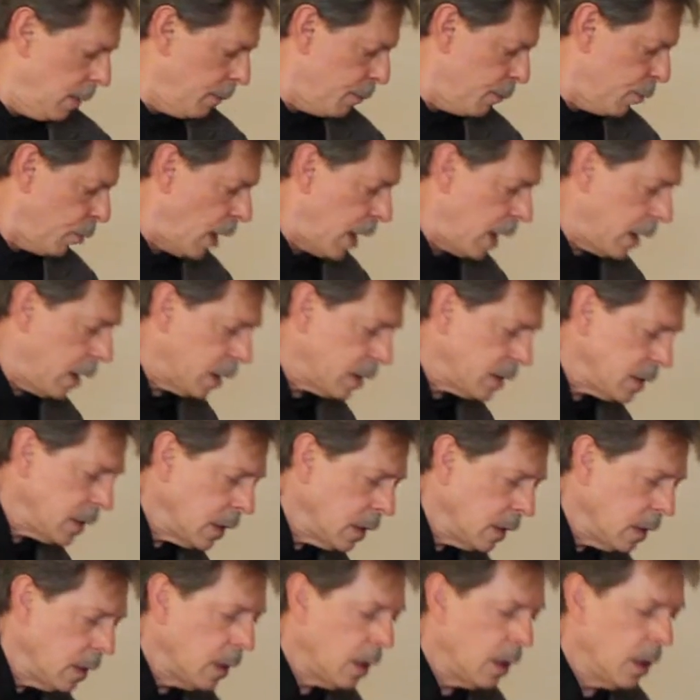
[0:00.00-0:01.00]
product.
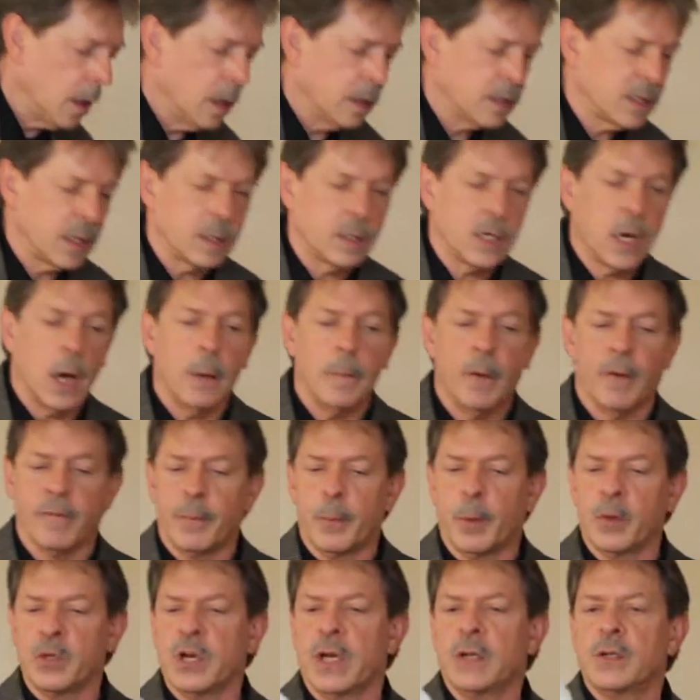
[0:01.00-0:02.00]
It's a tub of
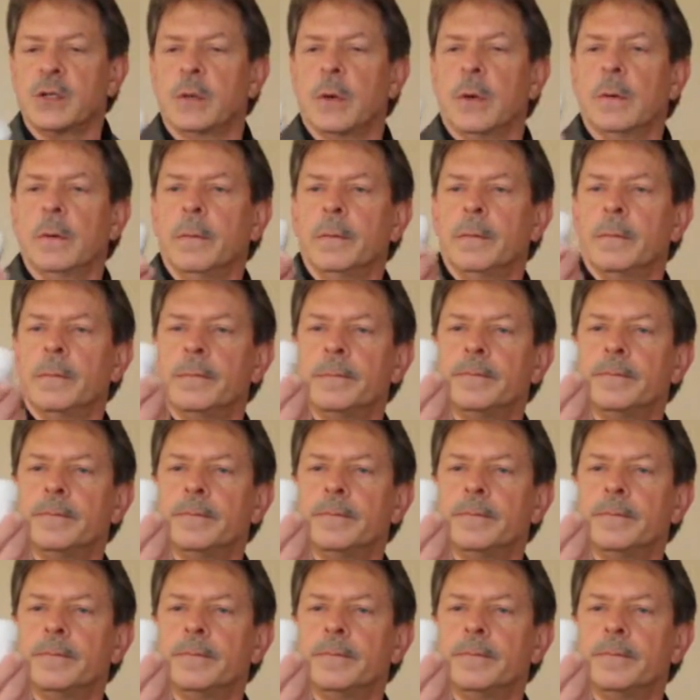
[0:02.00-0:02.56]
progesterone.